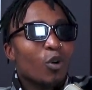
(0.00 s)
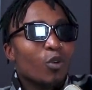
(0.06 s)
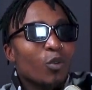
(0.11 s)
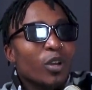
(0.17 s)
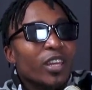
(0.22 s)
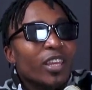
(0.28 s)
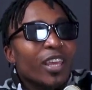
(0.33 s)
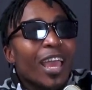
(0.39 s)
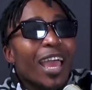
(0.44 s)

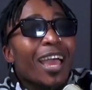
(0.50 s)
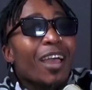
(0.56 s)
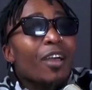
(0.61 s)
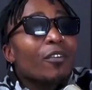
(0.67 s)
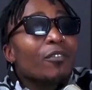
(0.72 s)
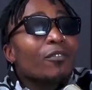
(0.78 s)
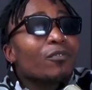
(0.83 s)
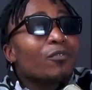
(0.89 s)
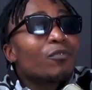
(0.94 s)
already
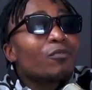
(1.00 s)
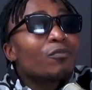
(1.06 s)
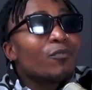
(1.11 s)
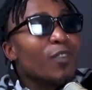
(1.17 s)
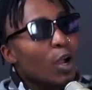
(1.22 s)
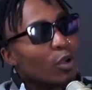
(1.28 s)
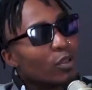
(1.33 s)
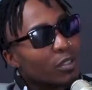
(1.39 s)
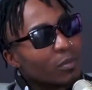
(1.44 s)
have
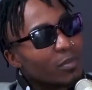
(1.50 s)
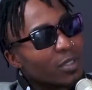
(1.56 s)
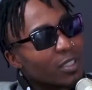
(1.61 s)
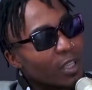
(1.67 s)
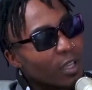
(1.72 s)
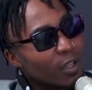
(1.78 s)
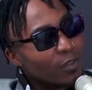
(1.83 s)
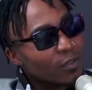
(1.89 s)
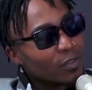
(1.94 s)
found
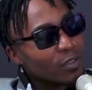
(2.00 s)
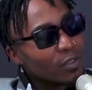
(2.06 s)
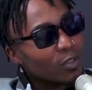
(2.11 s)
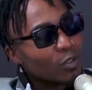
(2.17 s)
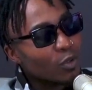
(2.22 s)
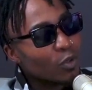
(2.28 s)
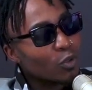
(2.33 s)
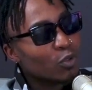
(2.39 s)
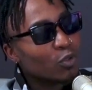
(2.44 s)
themselves,
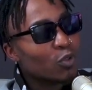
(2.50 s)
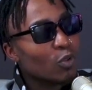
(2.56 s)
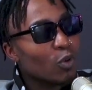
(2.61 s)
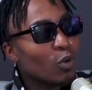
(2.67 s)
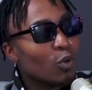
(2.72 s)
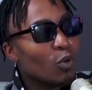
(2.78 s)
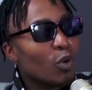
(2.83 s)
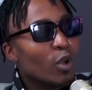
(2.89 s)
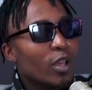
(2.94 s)
you know.
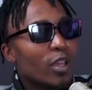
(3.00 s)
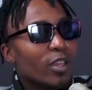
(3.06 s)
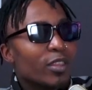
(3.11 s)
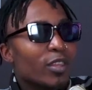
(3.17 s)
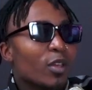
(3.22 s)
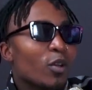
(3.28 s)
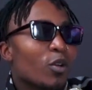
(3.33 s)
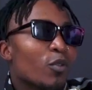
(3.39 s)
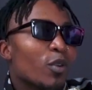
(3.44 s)
So
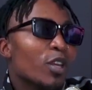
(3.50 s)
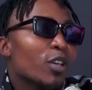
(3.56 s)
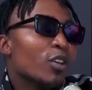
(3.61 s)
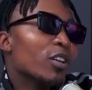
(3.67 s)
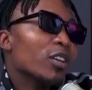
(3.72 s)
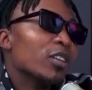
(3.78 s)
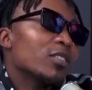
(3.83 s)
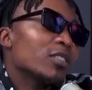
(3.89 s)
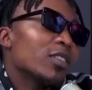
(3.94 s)
they're
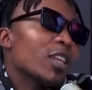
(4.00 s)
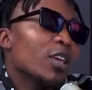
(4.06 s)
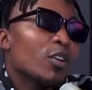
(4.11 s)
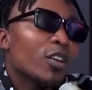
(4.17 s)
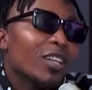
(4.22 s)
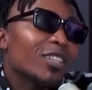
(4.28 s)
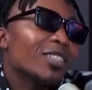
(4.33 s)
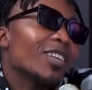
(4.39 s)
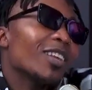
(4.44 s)

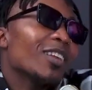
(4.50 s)
gonna